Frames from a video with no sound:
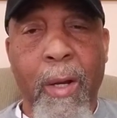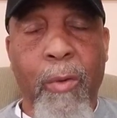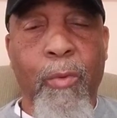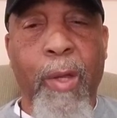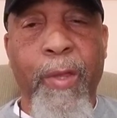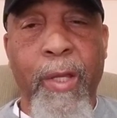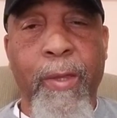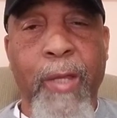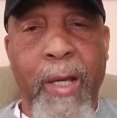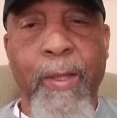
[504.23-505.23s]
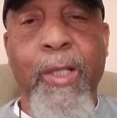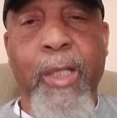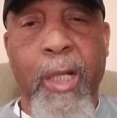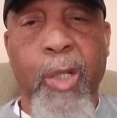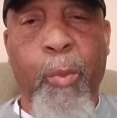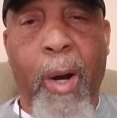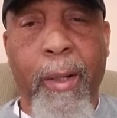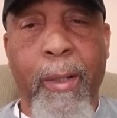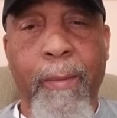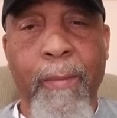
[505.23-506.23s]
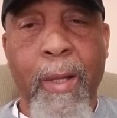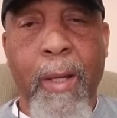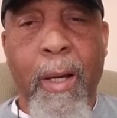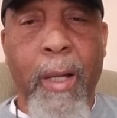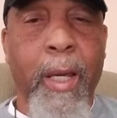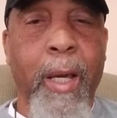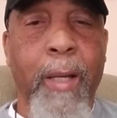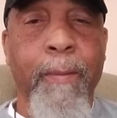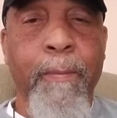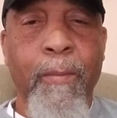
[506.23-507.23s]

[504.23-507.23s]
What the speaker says: rather than the city's pocket. Again,